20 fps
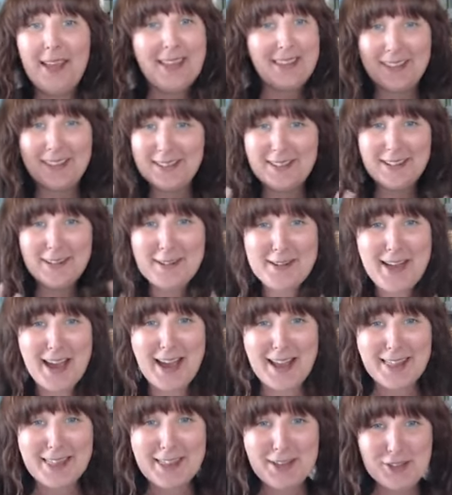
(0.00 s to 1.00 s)
This is
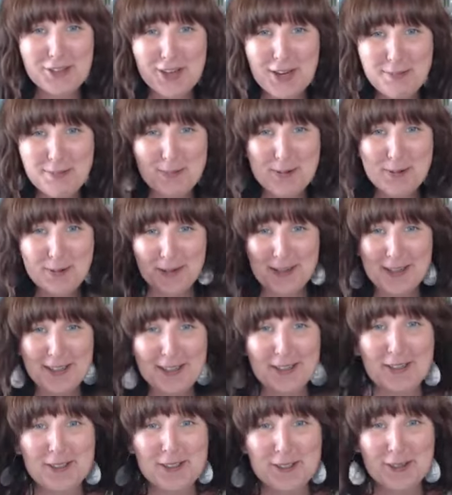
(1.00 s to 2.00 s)
not the shampoo and
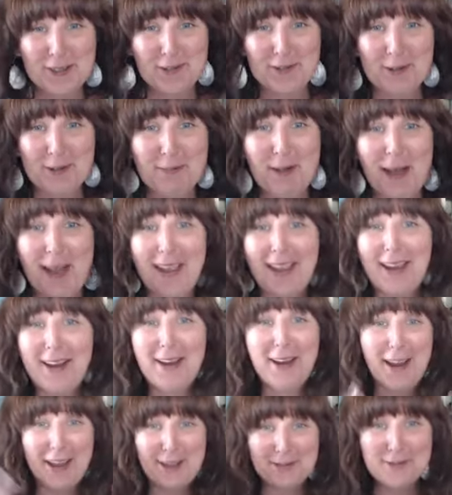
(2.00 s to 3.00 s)
conditioner for my hair.
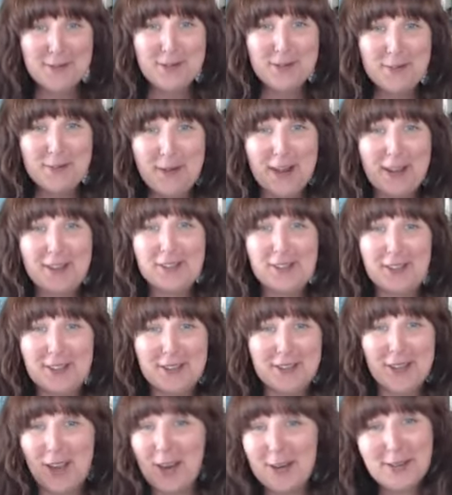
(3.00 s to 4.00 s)
I have too much and it's
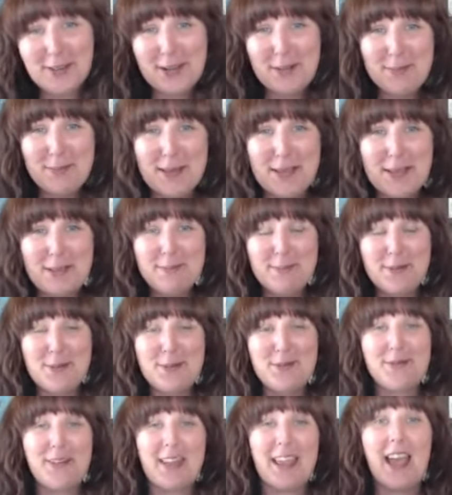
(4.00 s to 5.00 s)
already big and
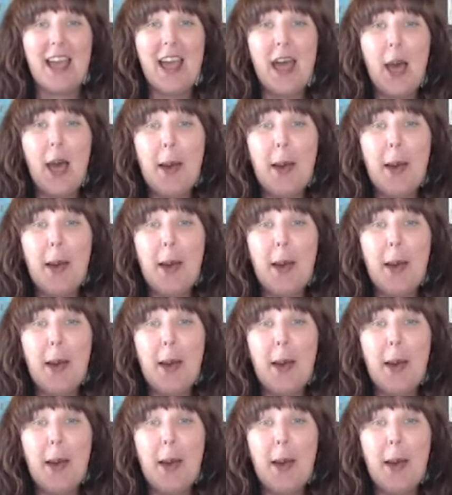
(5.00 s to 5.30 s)
poofy.